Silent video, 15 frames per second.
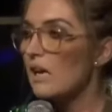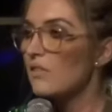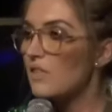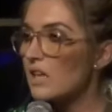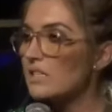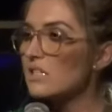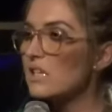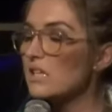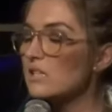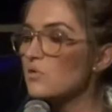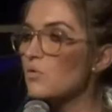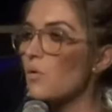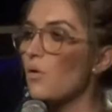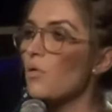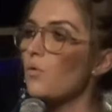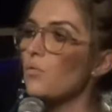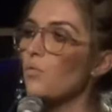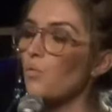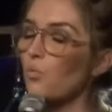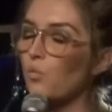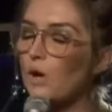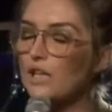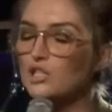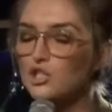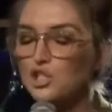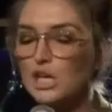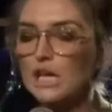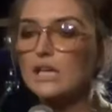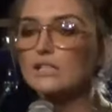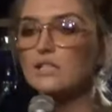This is when
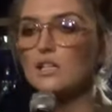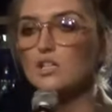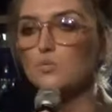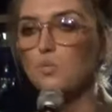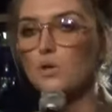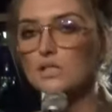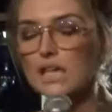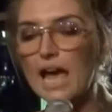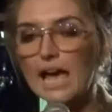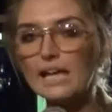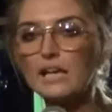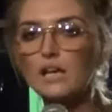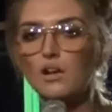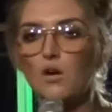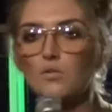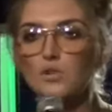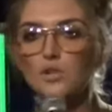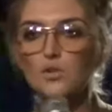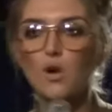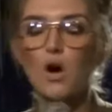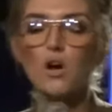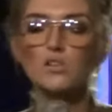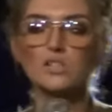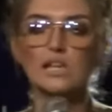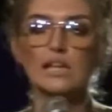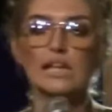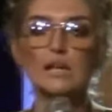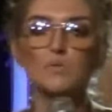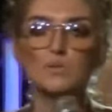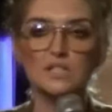Jesus was hanging on the cross and
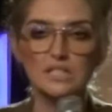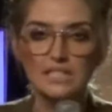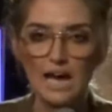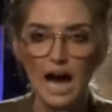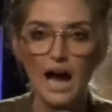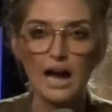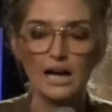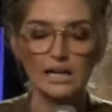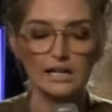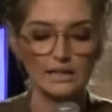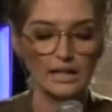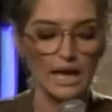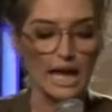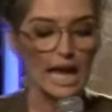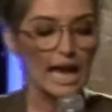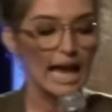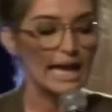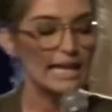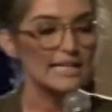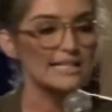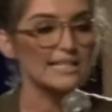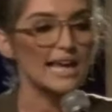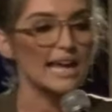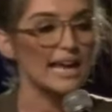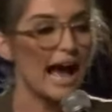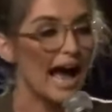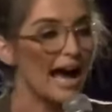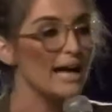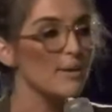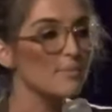he was dying, he said,
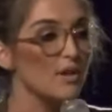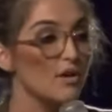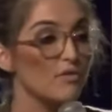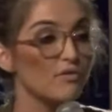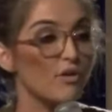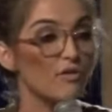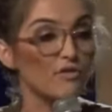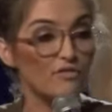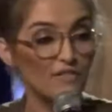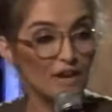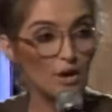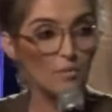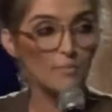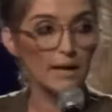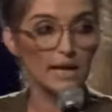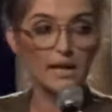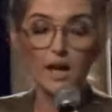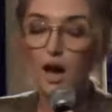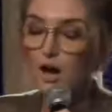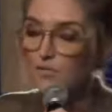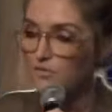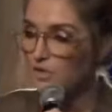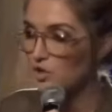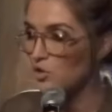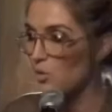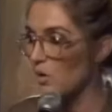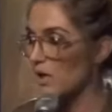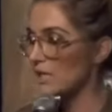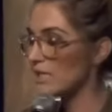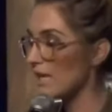I am the fulfillment of the
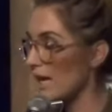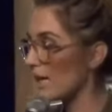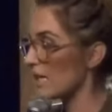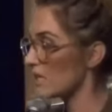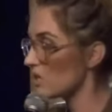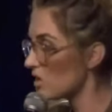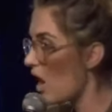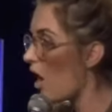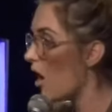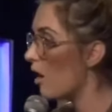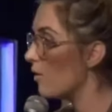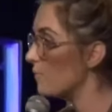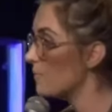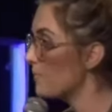22nd Psalm.